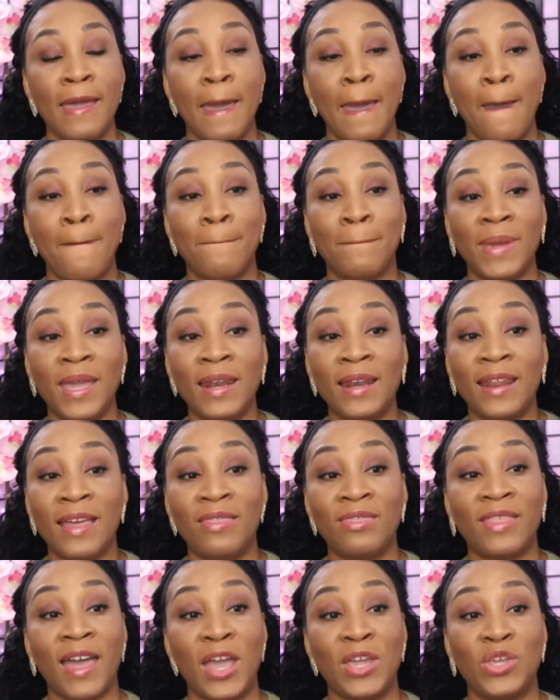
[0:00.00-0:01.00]

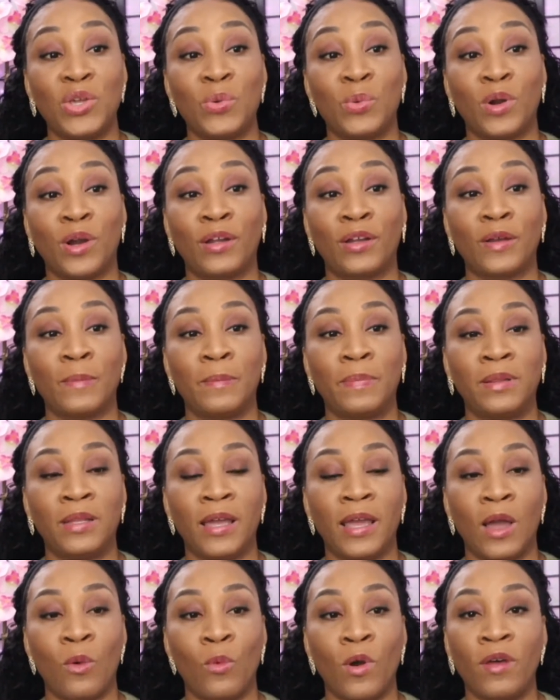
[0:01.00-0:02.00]
Meaning that you are
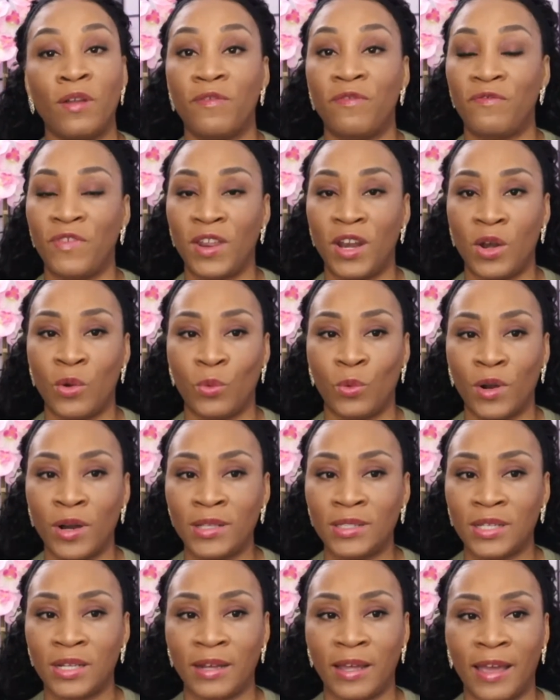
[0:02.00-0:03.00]
complete. And what a fitting
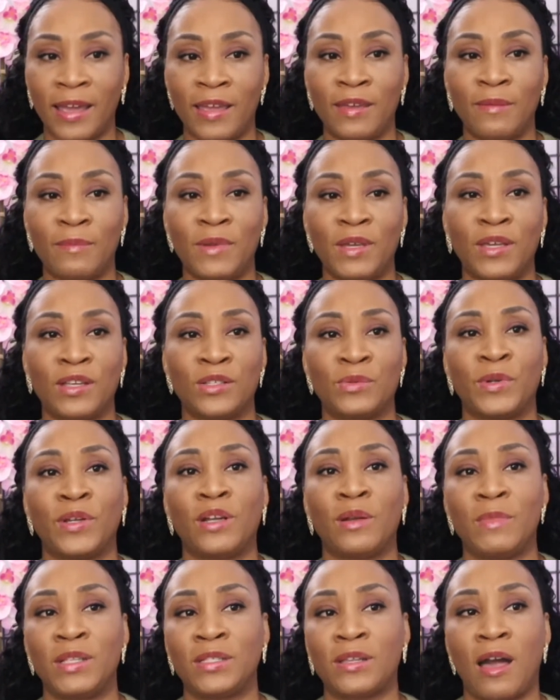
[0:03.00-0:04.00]
word tonight, because we're
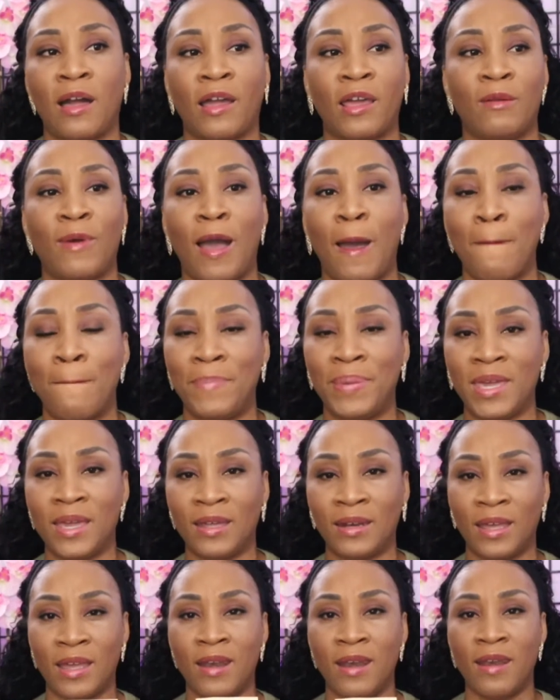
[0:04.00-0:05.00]
going to be talking about
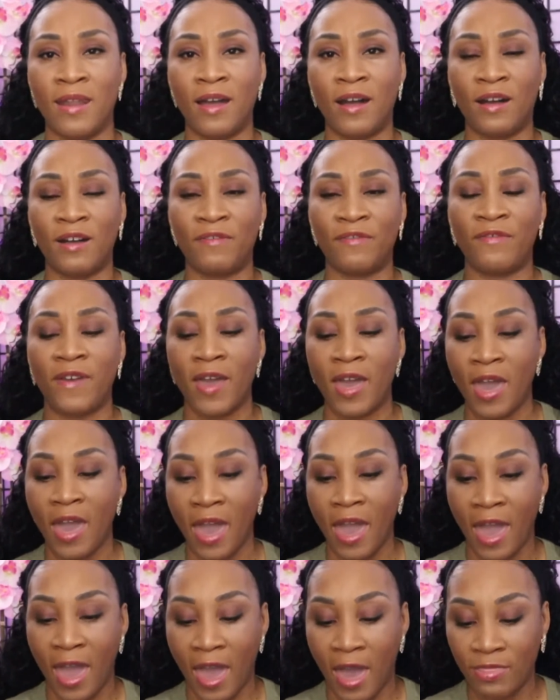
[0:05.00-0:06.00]
being enough.
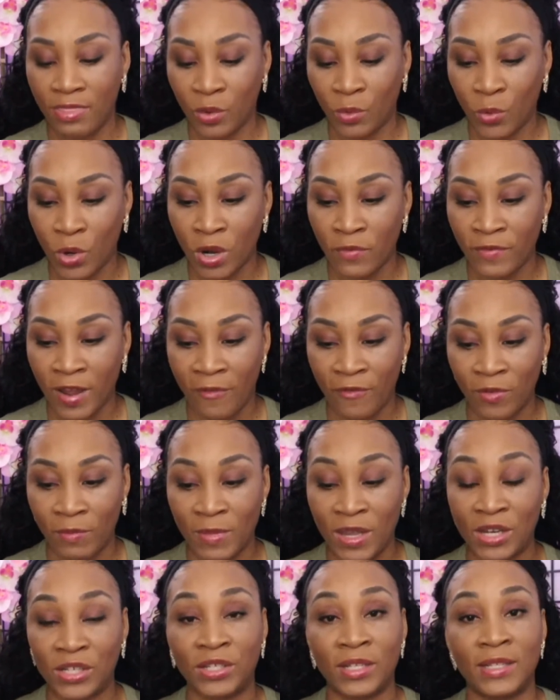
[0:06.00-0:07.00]
And the word of
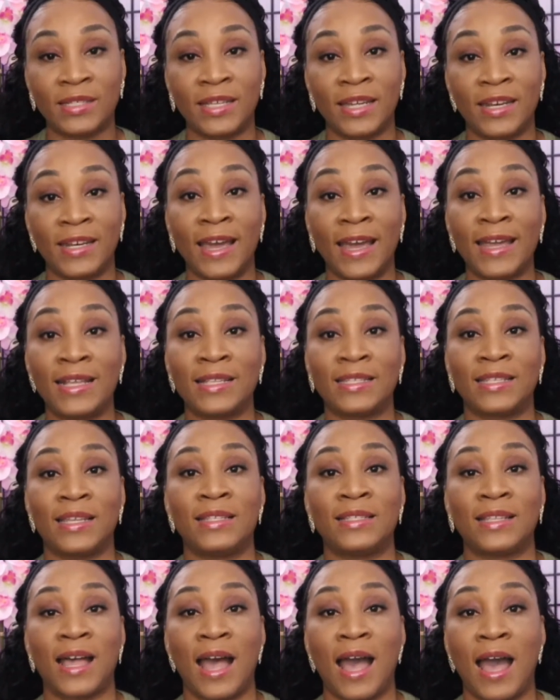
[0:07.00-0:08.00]
affirmation tonight
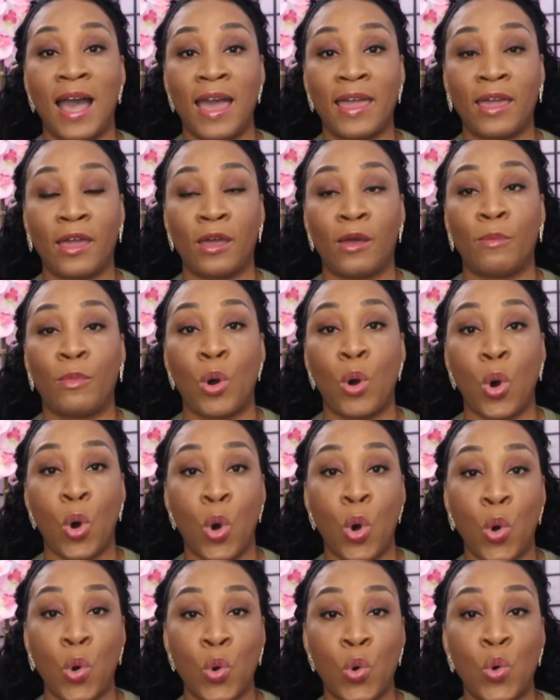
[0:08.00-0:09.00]
says, I am
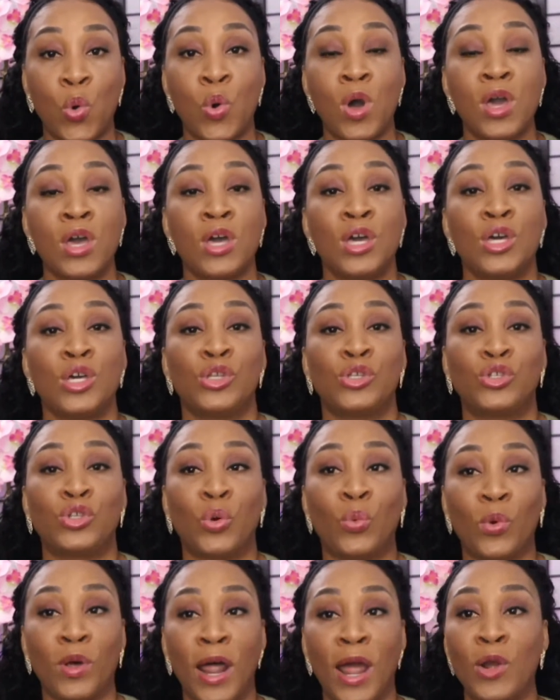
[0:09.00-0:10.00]
whole. So
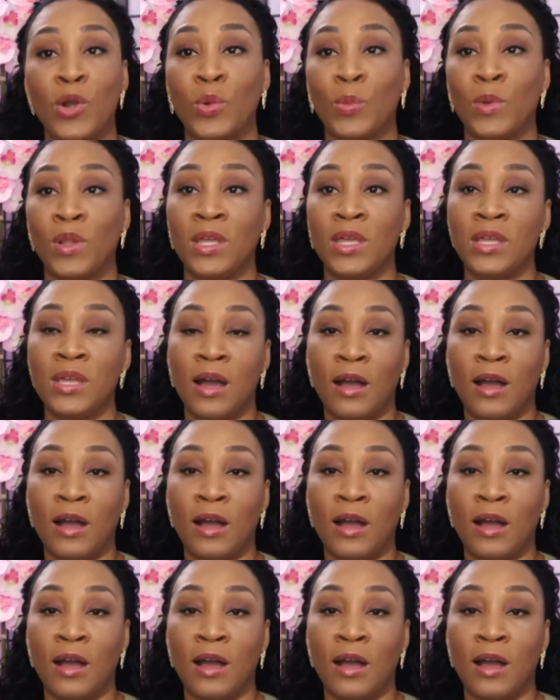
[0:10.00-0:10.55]
what I normally